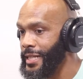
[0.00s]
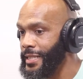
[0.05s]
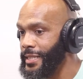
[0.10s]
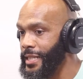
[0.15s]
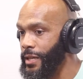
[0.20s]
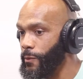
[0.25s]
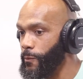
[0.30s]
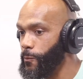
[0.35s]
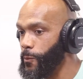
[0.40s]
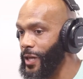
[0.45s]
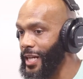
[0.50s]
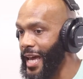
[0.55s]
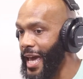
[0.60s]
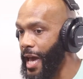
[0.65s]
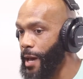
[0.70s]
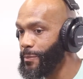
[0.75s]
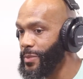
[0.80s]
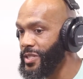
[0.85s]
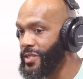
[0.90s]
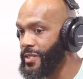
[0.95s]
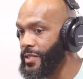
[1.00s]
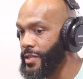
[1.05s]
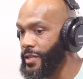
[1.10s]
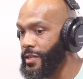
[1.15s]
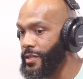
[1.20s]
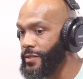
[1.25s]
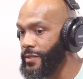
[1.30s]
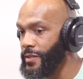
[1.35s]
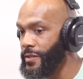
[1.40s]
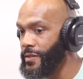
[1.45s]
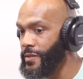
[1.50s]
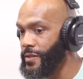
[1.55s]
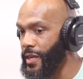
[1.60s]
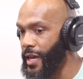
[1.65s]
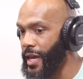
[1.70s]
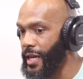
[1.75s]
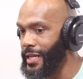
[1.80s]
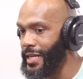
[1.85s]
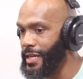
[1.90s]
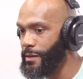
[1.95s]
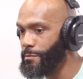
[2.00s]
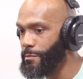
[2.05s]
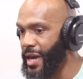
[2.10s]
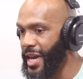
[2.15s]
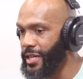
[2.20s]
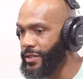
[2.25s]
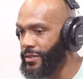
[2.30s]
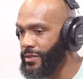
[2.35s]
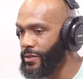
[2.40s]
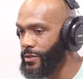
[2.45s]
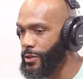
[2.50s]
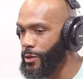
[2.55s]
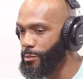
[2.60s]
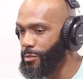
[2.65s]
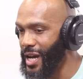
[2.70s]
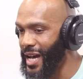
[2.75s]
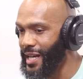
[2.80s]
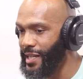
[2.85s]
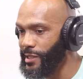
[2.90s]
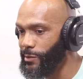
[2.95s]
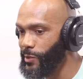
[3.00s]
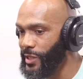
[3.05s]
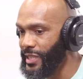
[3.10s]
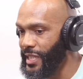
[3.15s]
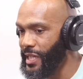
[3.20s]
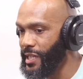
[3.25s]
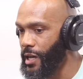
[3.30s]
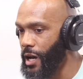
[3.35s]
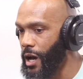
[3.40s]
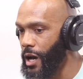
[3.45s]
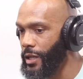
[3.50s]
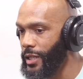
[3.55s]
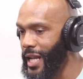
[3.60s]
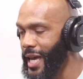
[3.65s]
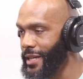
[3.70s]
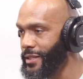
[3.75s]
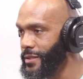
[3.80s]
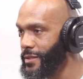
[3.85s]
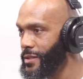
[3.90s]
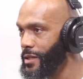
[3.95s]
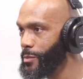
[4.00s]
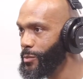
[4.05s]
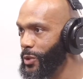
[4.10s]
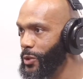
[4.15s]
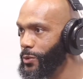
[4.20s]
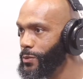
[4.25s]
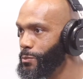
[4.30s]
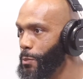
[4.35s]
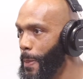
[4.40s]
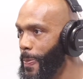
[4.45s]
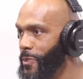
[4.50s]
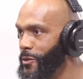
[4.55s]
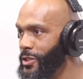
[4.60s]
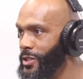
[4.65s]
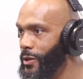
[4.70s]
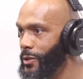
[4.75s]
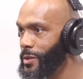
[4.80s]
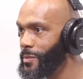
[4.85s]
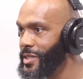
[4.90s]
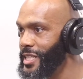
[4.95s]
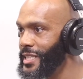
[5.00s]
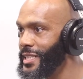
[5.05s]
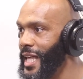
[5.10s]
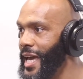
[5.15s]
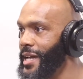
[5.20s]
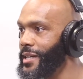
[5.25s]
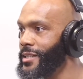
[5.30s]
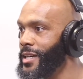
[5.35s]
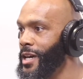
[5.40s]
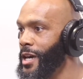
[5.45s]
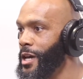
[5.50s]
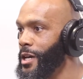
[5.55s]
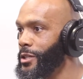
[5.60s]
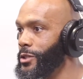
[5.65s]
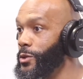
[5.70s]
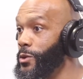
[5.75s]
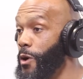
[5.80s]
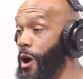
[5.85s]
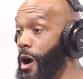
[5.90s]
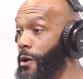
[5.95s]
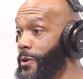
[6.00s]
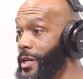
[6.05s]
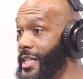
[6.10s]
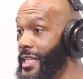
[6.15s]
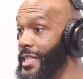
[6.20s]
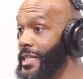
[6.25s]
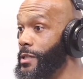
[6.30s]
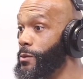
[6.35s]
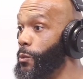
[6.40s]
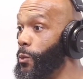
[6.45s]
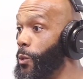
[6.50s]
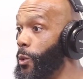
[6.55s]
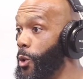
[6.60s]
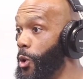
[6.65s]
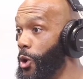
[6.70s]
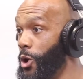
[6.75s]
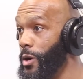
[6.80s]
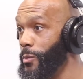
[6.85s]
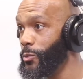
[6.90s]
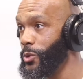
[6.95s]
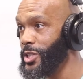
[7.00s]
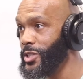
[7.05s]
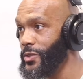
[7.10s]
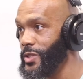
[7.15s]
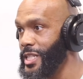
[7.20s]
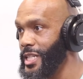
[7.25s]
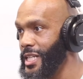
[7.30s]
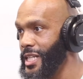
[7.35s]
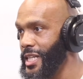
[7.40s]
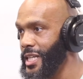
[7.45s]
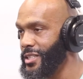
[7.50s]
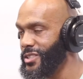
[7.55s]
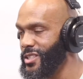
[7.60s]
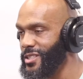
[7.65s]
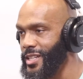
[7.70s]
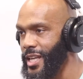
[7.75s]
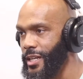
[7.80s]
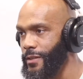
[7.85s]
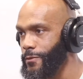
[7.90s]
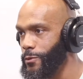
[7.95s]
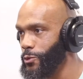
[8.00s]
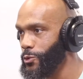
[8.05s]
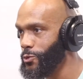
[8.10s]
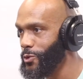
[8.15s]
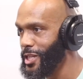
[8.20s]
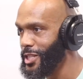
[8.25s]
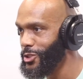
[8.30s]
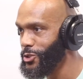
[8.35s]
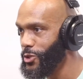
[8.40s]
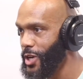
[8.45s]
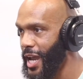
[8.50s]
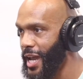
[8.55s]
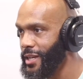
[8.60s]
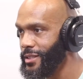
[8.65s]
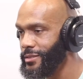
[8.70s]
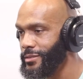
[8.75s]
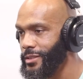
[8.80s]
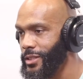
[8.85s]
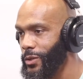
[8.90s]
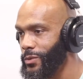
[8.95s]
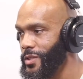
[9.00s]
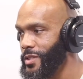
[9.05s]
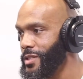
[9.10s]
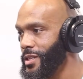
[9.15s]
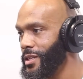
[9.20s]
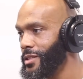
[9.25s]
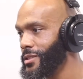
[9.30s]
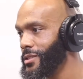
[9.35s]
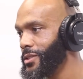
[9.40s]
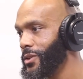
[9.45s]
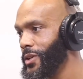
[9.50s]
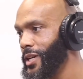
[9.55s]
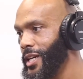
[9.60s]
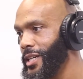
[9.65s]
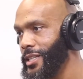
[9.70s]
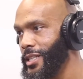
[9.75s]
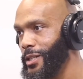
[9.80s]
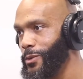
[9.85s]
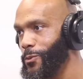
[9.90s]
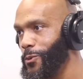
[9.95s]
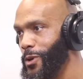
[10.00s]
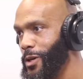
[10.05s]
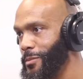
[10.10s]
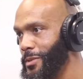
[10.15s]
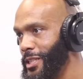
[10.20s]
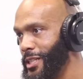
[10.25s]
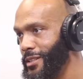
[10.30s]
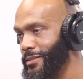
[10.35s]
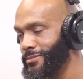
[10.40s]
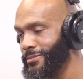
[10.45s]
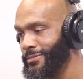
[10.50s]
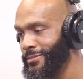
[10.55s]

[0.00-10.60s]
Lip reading: What happens is that it makes your body what they call like supple. You know what I mean? Like, you're already warm when you get in. Just like if you was running track, coach will tell you, go ahead and get warmed up.